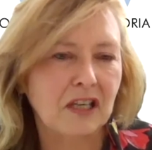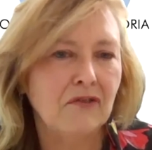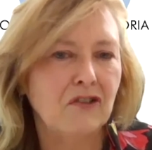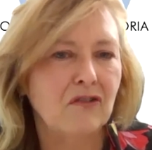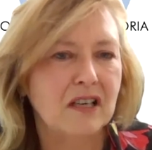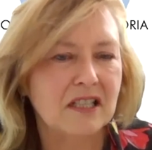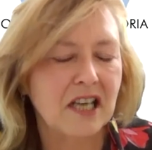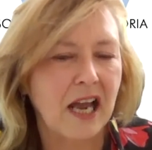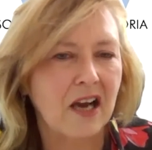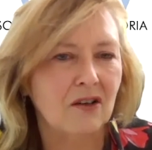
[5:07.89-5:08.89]
If you're in
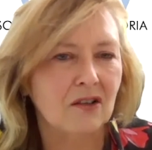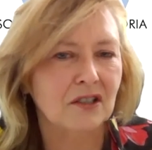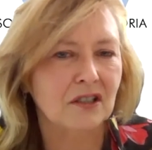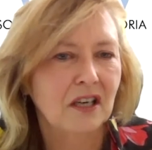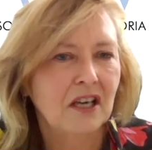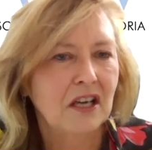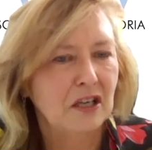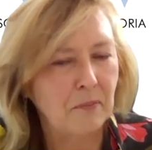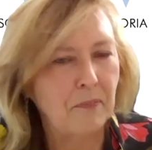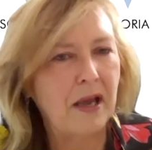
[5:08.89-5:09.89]
doubt,
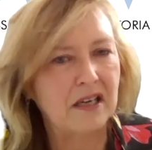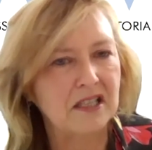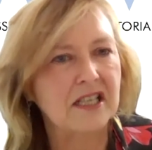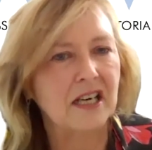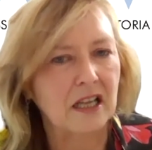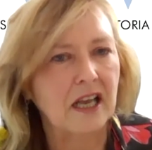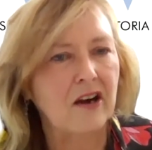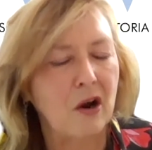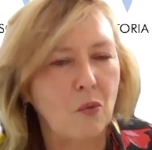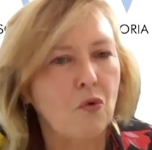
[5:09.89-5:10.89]
you're better to
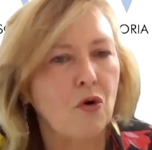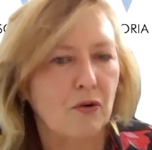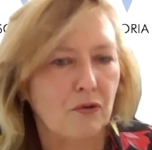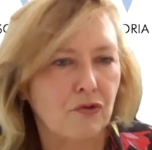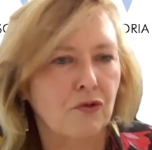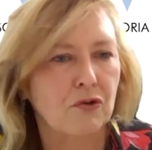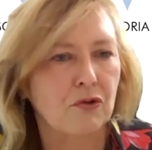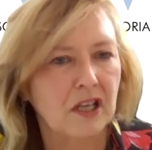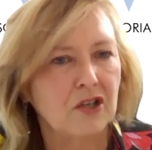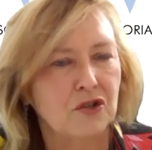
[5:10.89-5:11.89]
declare and work through
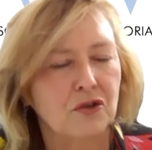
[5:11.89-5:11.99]
the